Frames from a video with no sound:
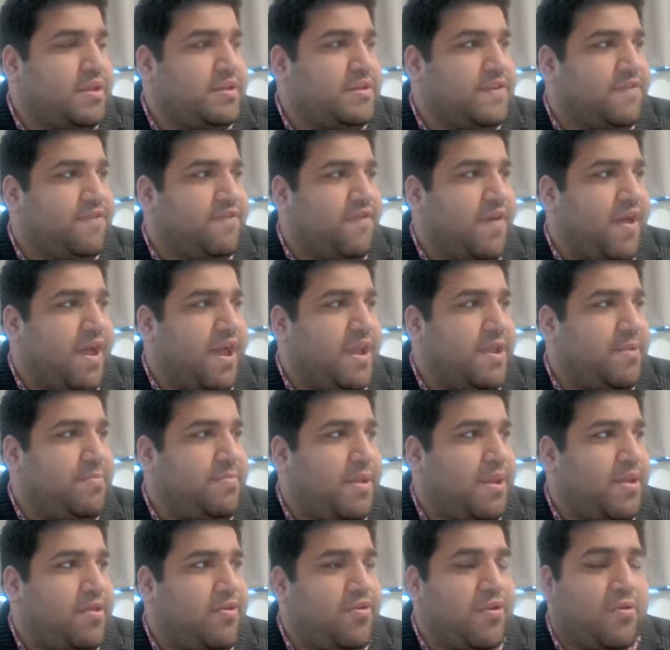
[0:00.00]
defined
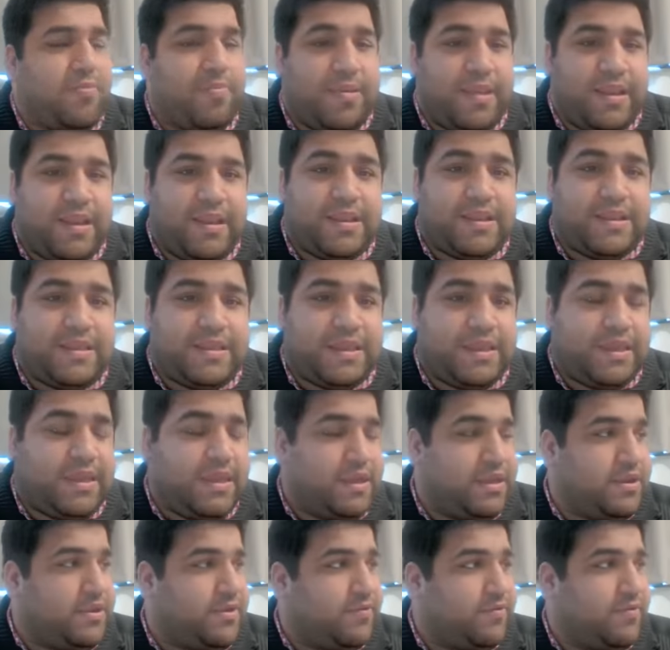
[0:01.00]
by your
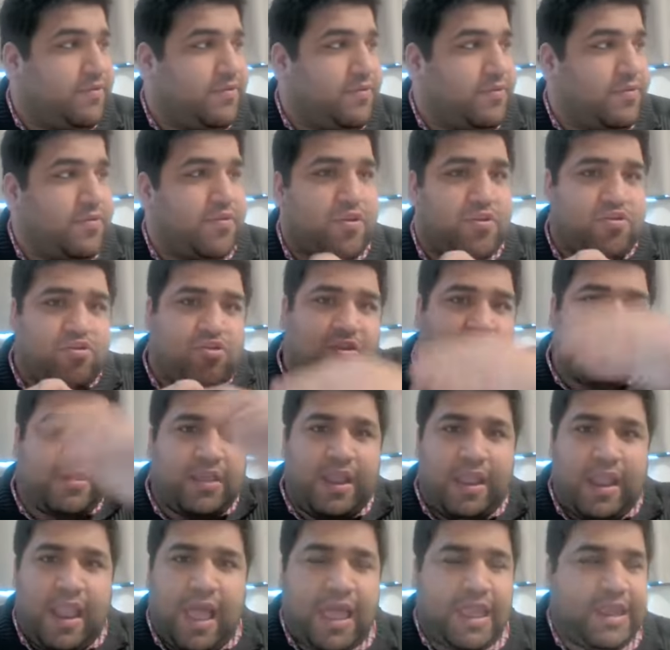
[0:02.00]
ability to switch on the
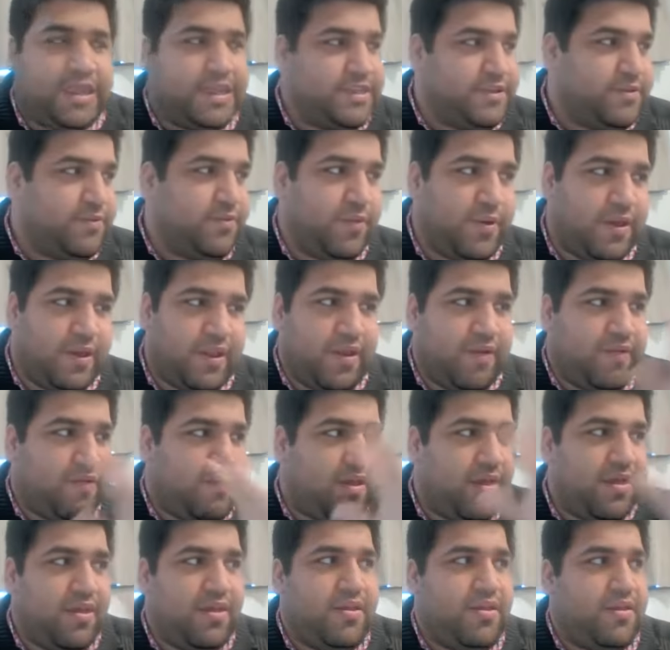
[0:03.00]
light
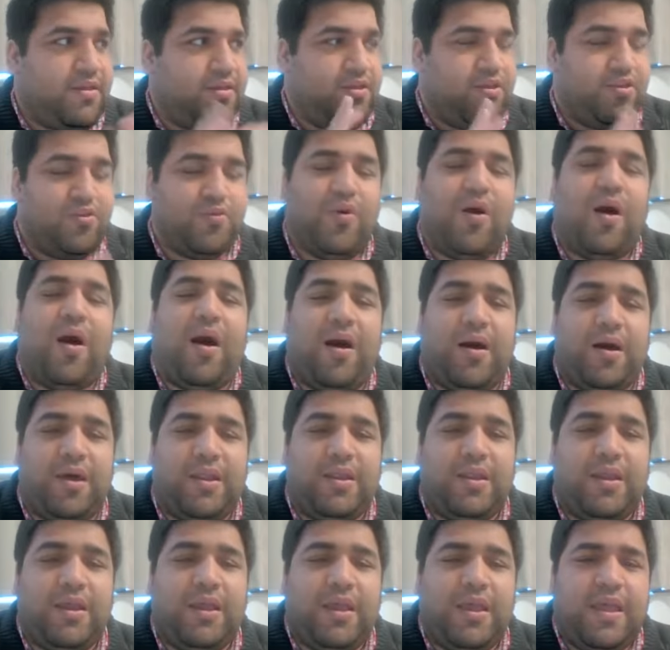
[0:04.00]
wherever you
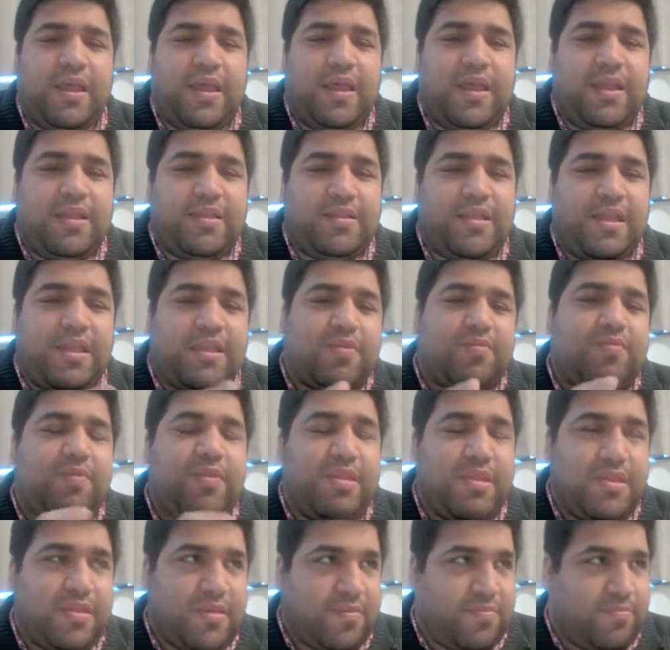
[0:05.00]
are. This
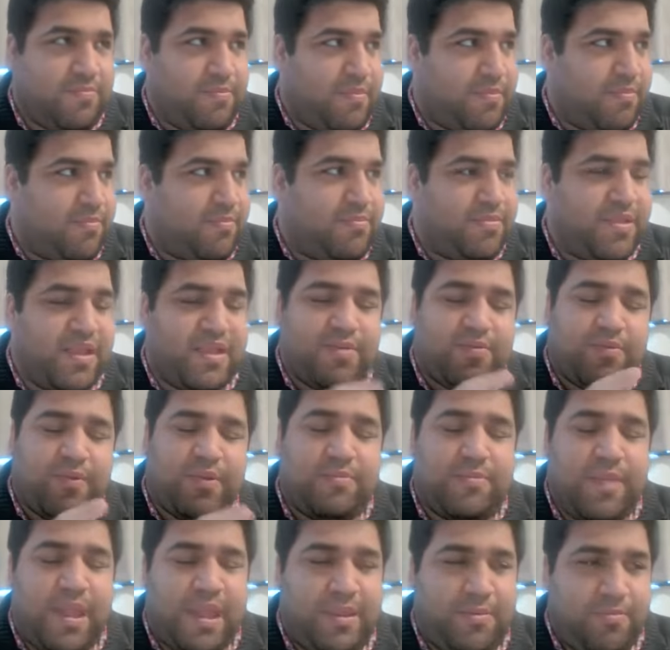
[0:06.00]

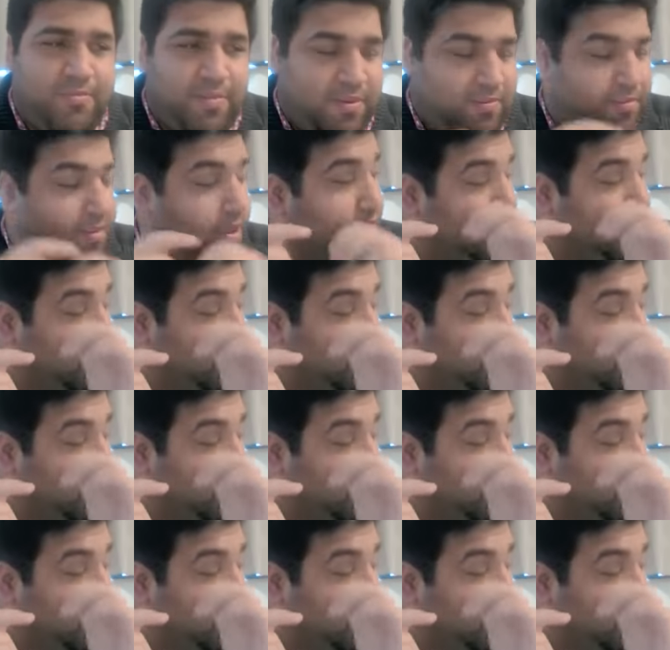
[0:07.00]
one might be my